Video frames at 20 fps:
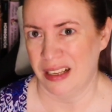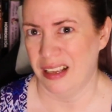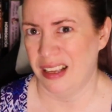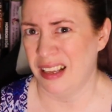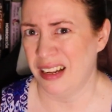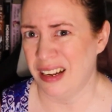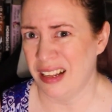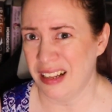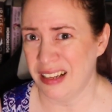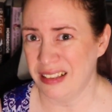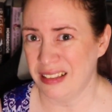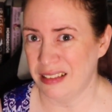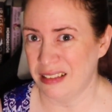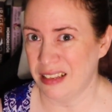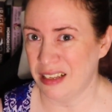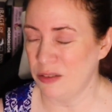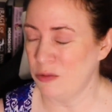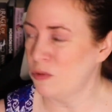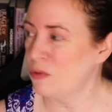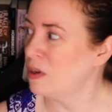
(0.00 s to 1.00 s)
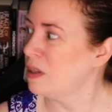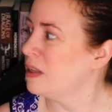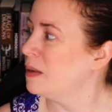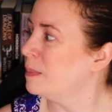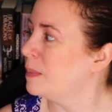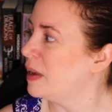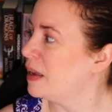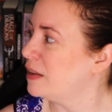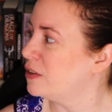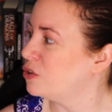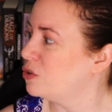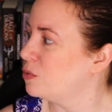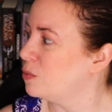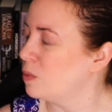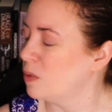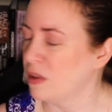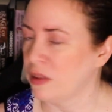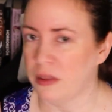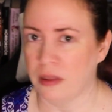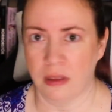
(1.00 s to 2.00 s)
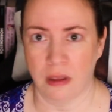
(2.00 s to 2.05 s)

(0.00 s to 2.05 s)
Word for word: and I didn't really mesh with